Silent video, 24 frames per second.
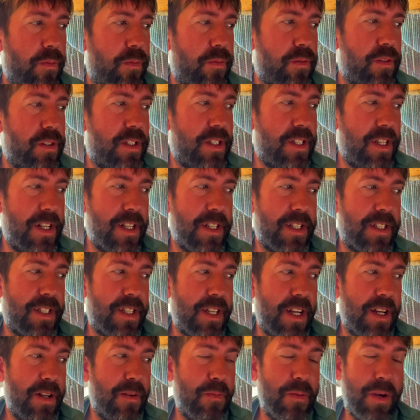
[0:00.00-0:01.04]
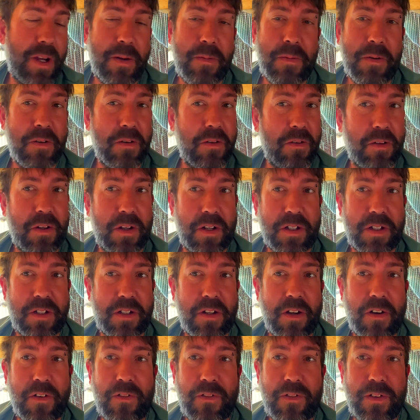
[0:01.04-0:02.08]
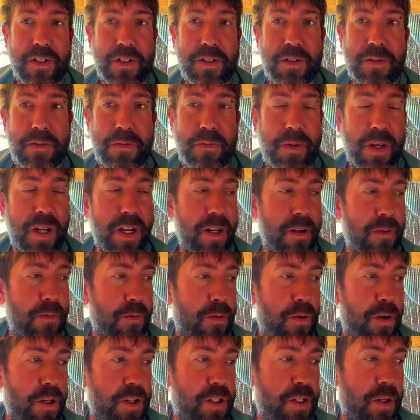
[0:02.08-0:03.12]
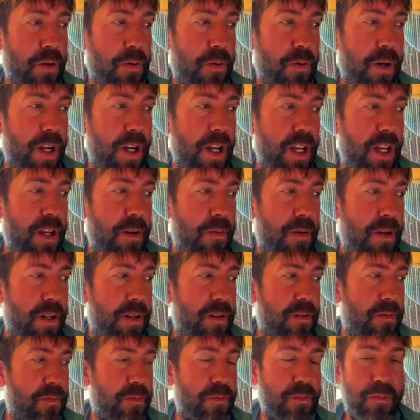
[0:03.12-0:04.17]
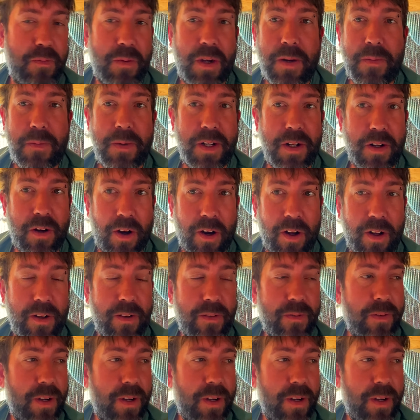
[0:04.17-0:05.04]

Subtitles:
Since then, maybe all her stuff has been washed away, but maybe not.